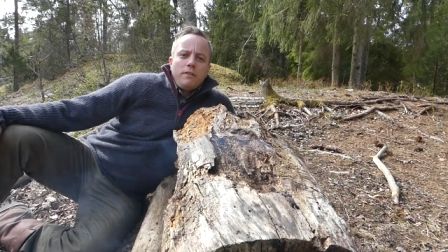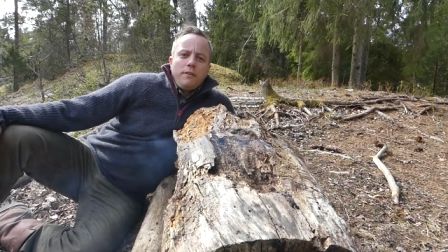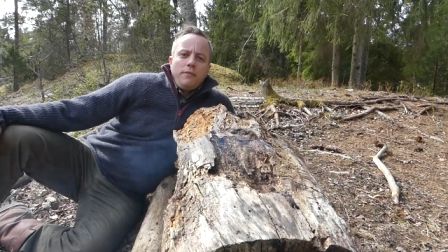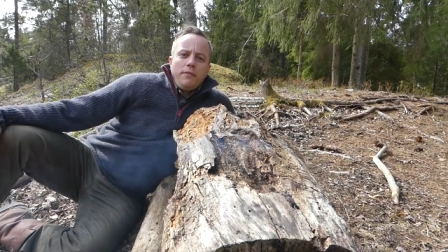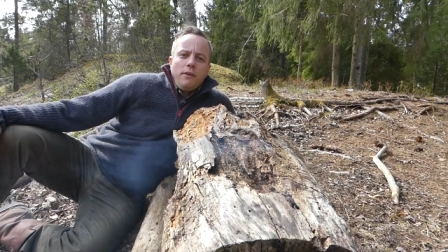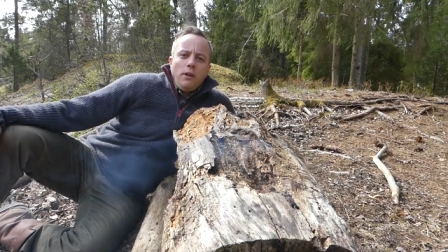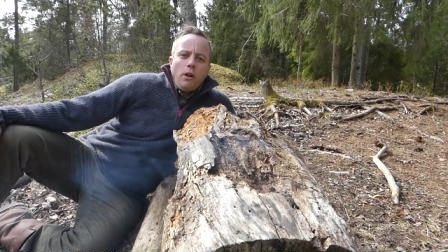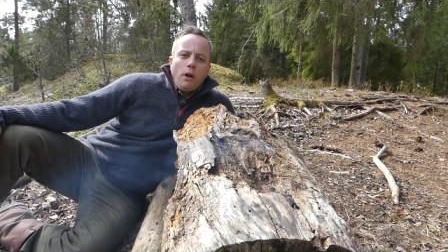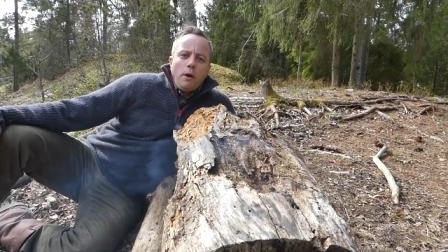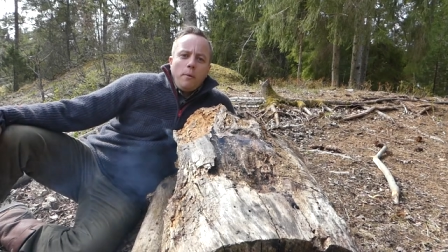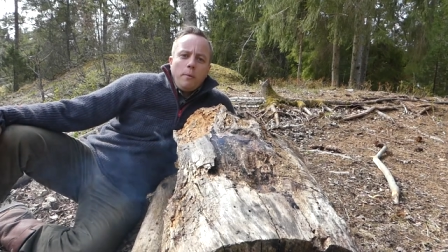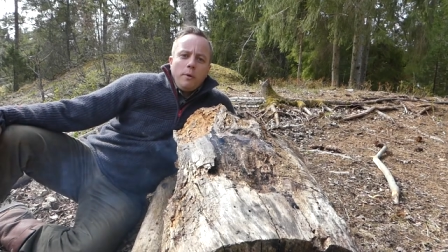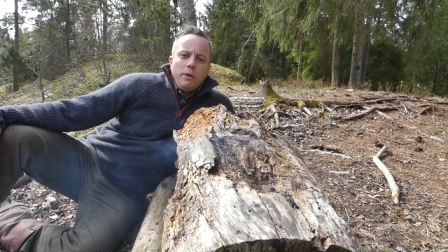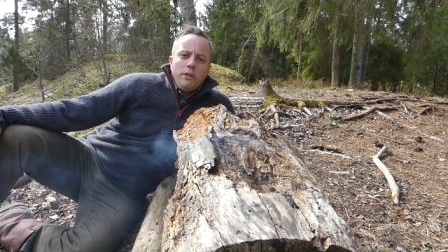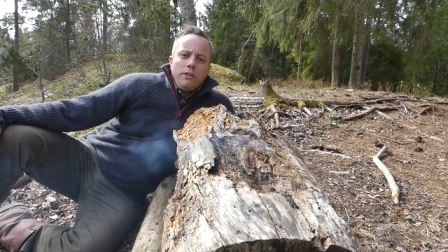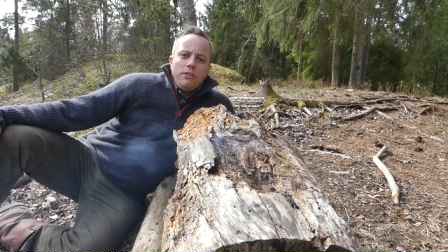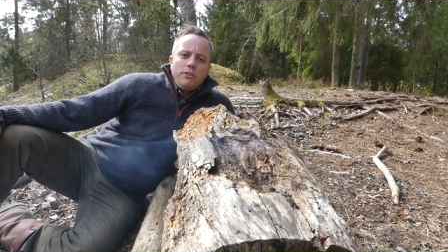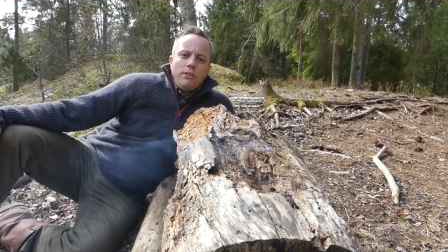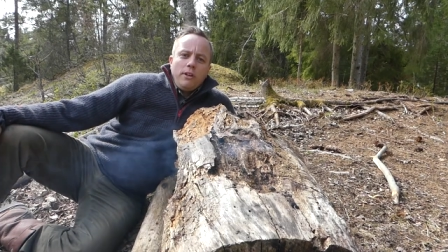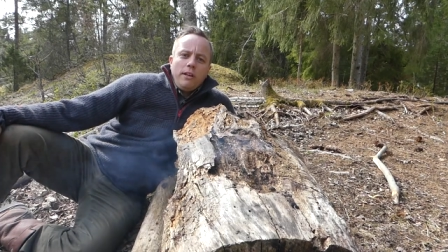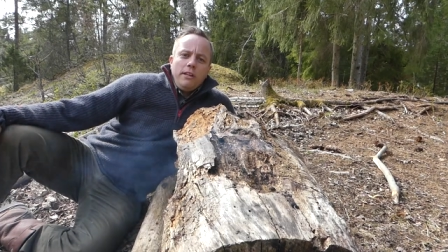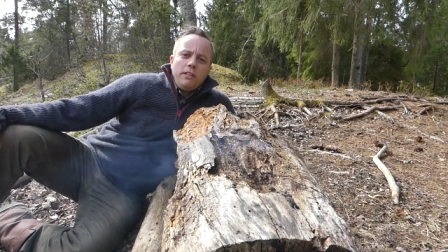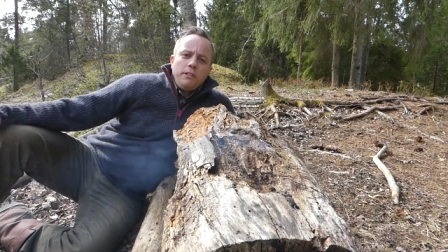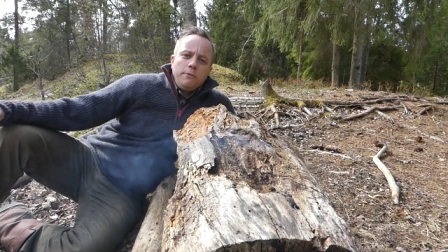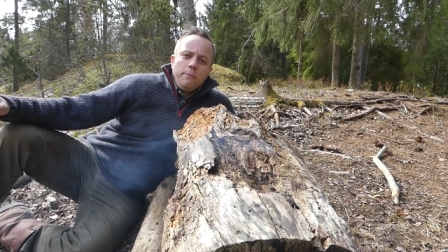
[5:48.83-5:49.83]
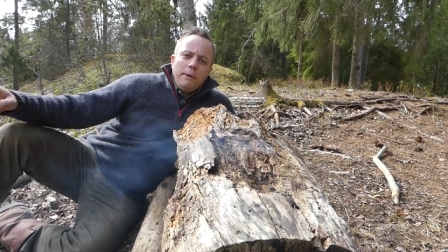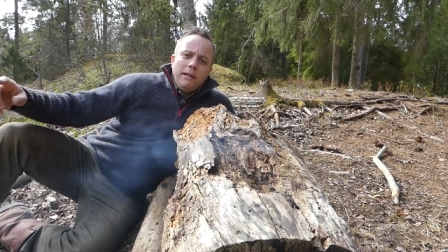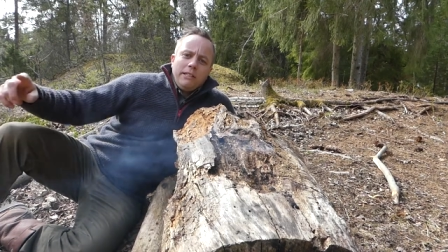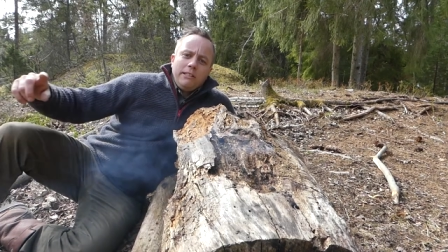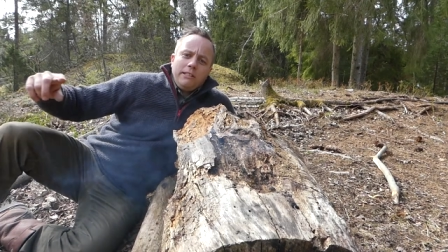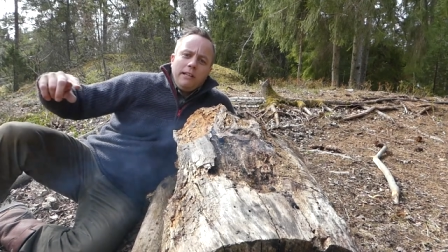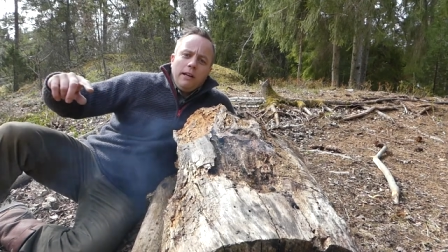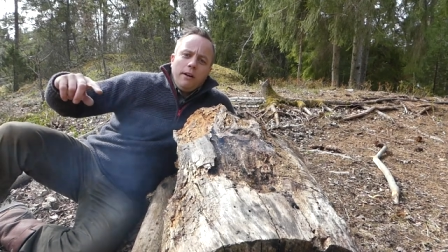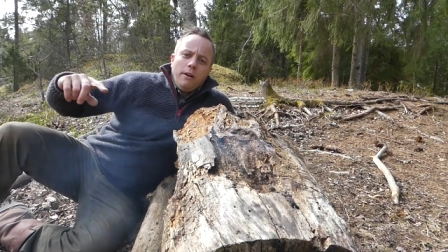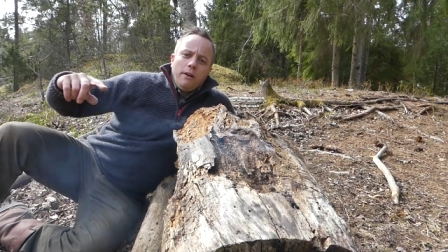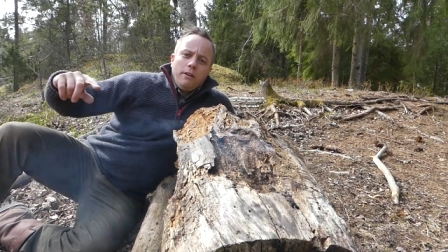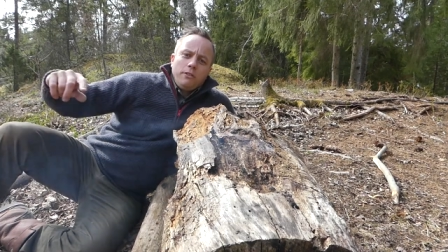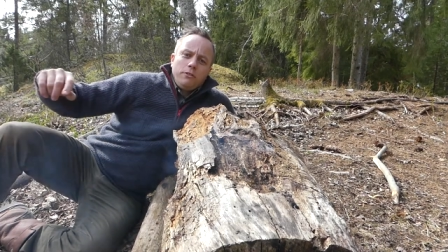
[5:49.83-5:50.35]
If you like what you see, smash
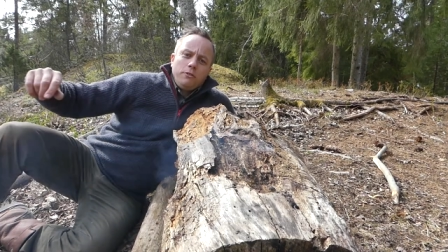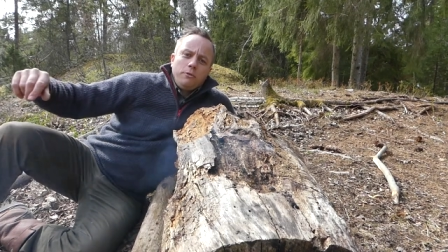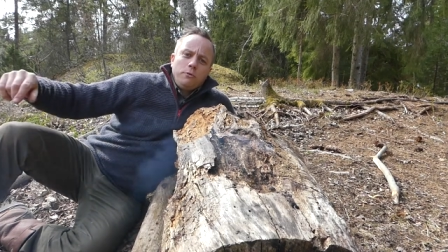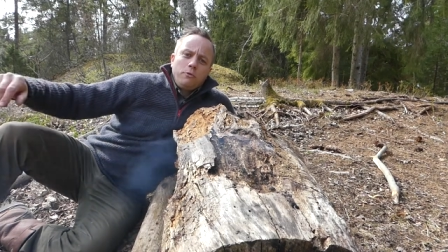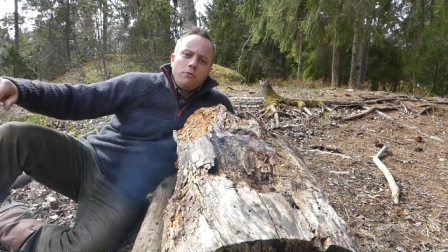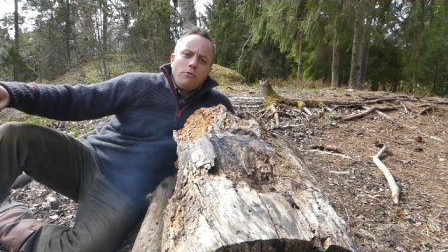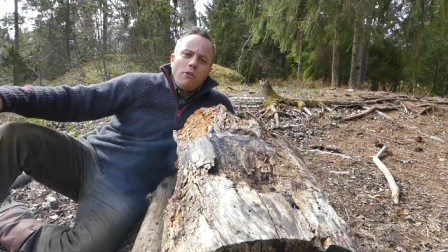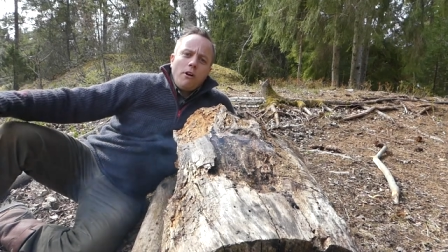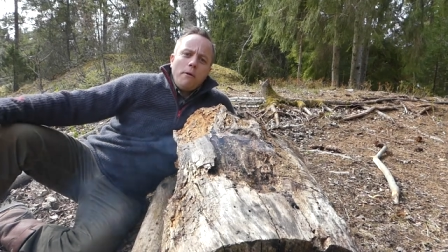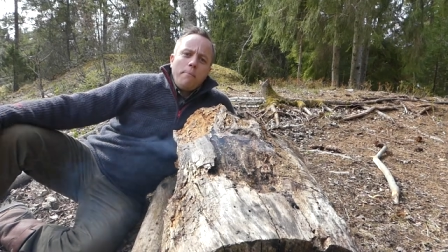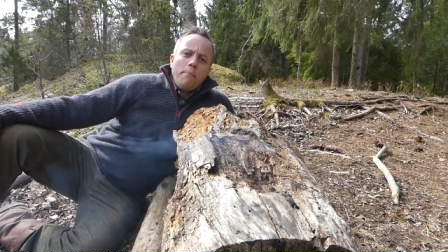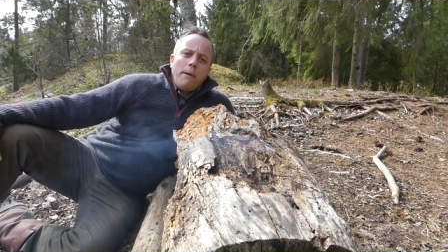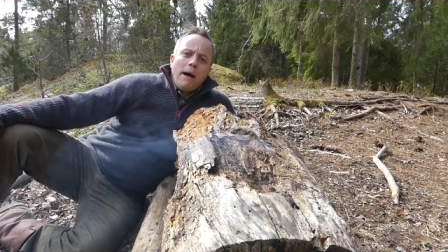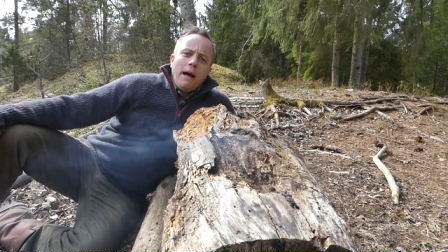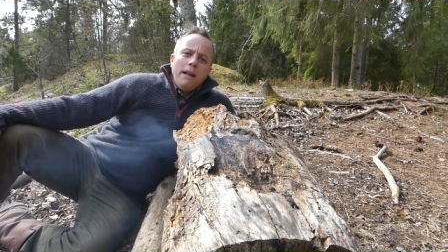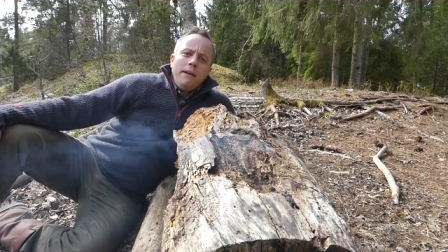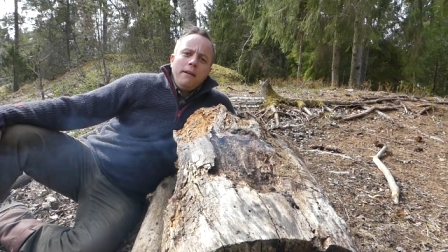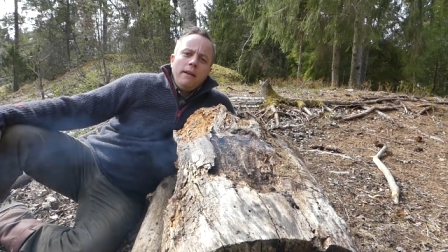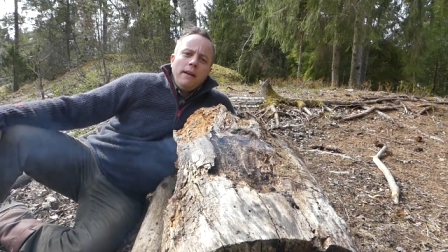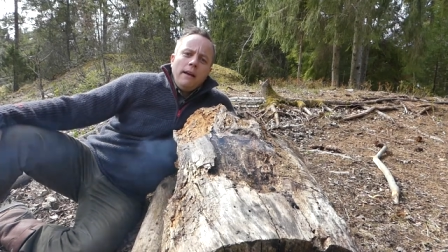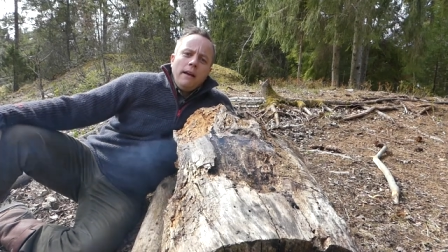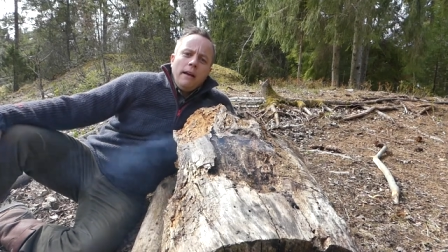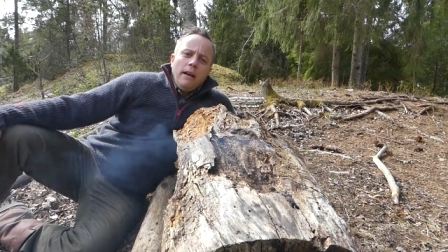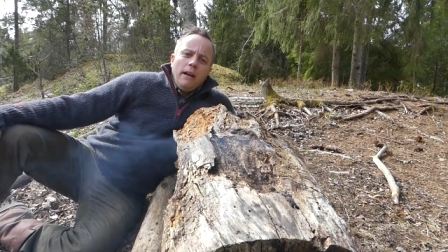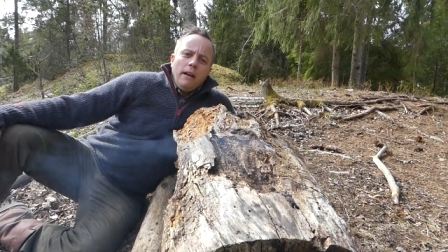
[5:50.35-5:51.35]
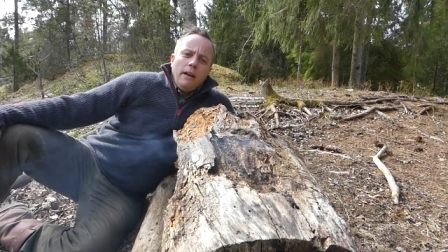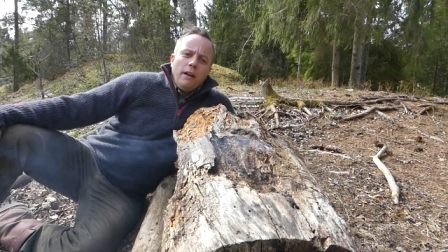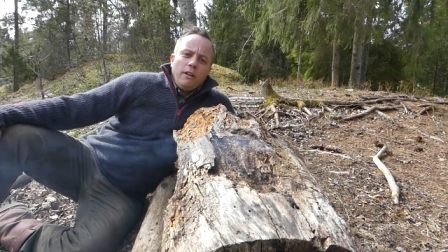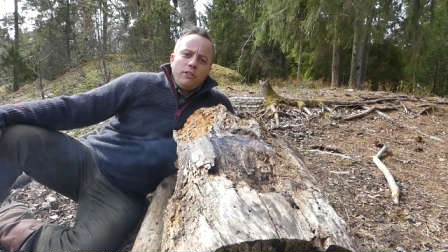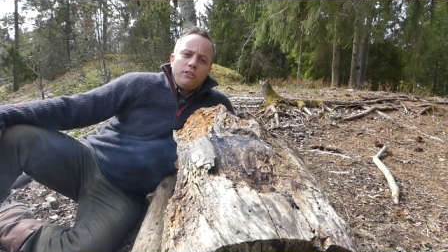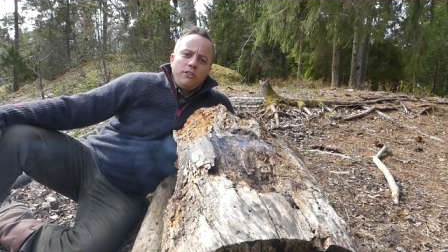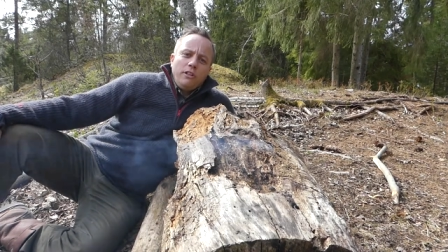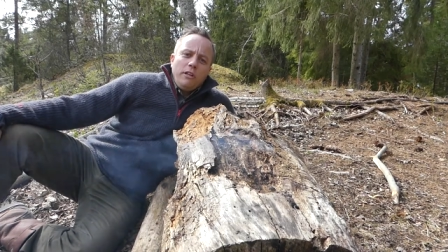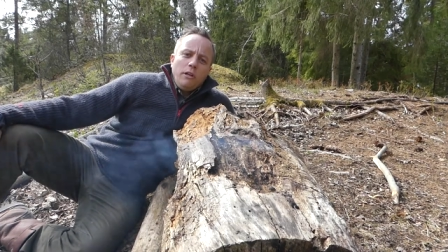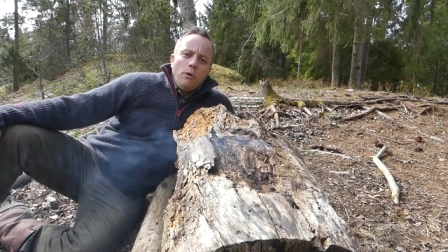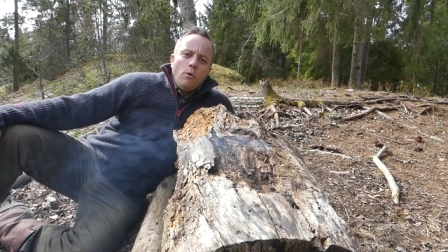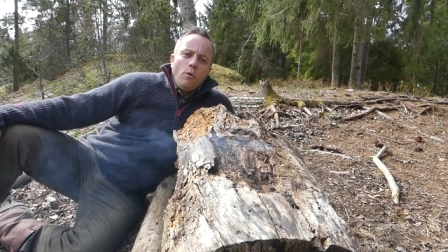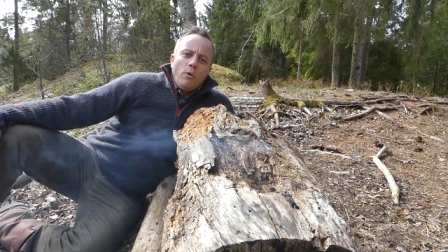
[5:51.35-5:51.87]
down that subscribe button, and I'll
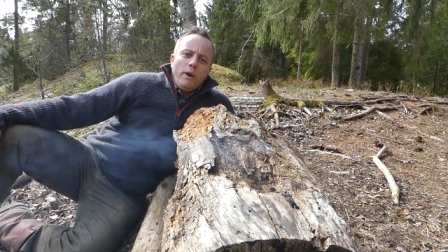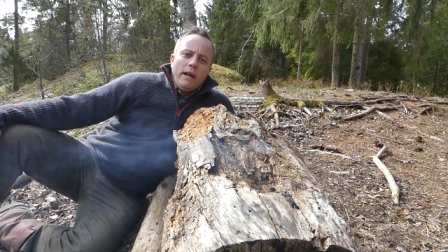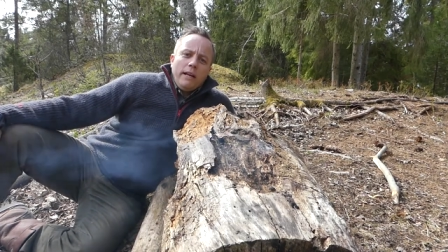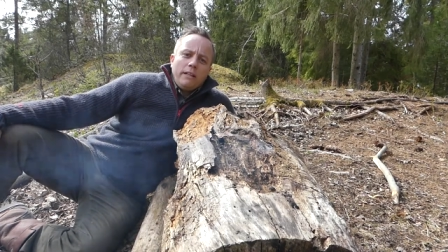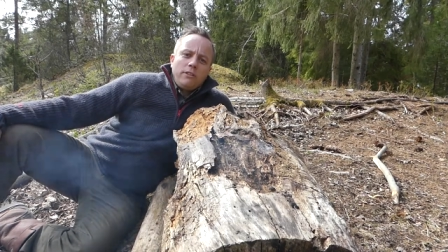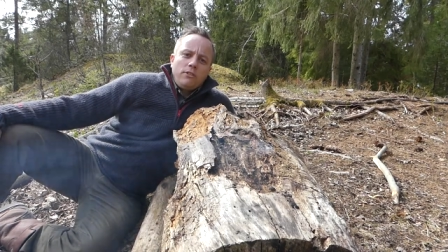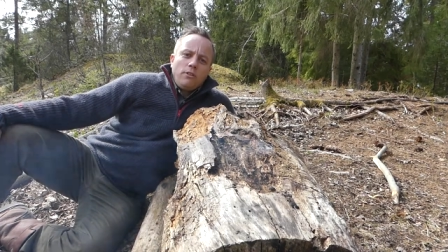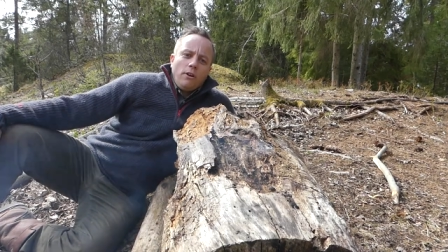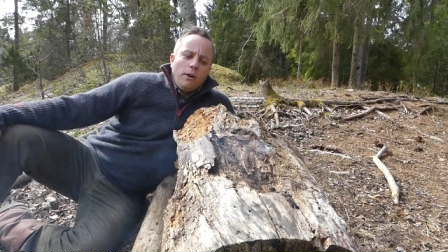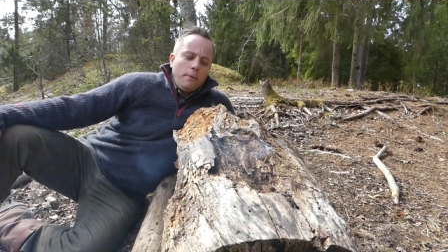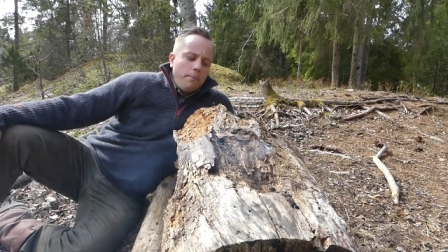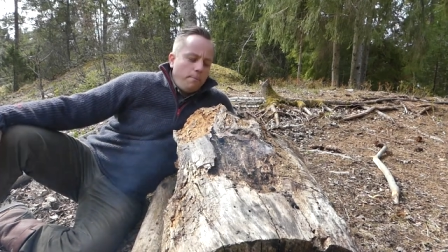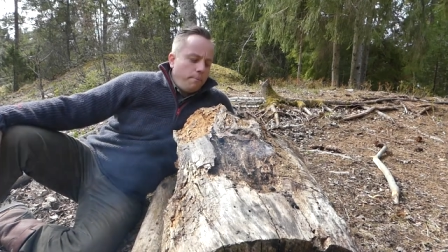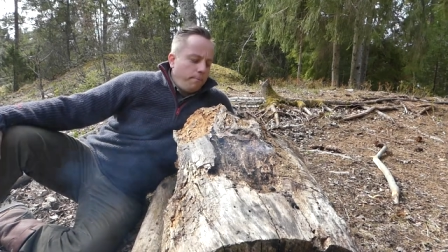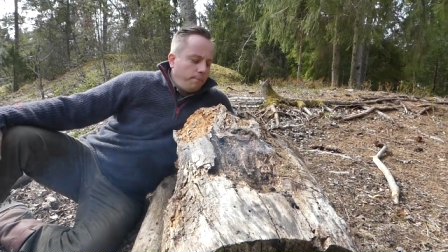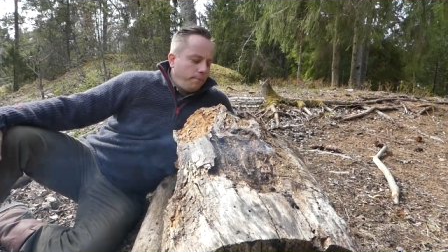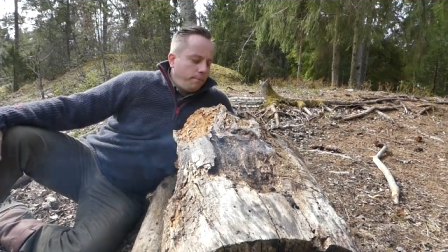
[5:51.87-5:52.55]
see you all next time.